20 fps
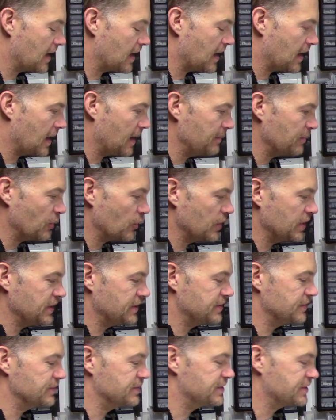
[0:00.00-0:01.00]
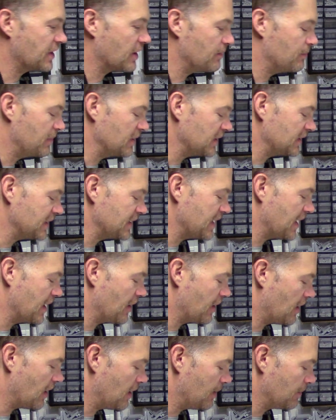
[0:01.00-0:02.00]
I'm going to start building
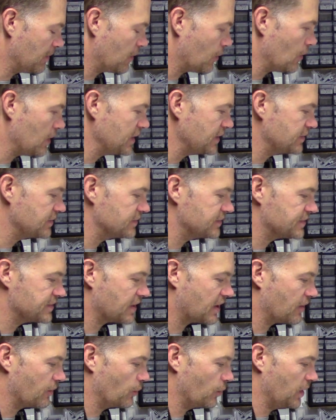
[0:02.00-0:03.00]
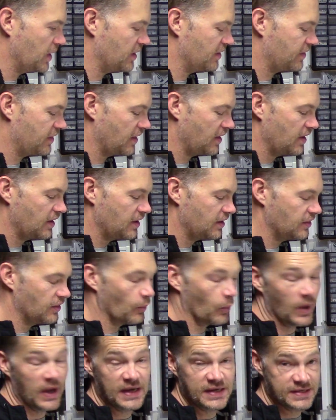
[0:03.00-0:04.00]
here. I'm going to start with the
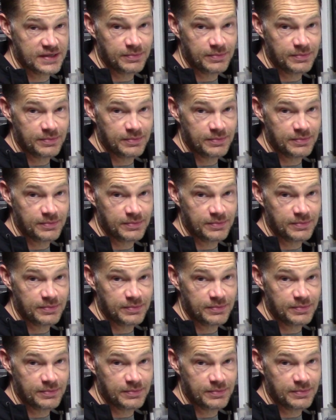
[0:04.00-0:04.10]
wings.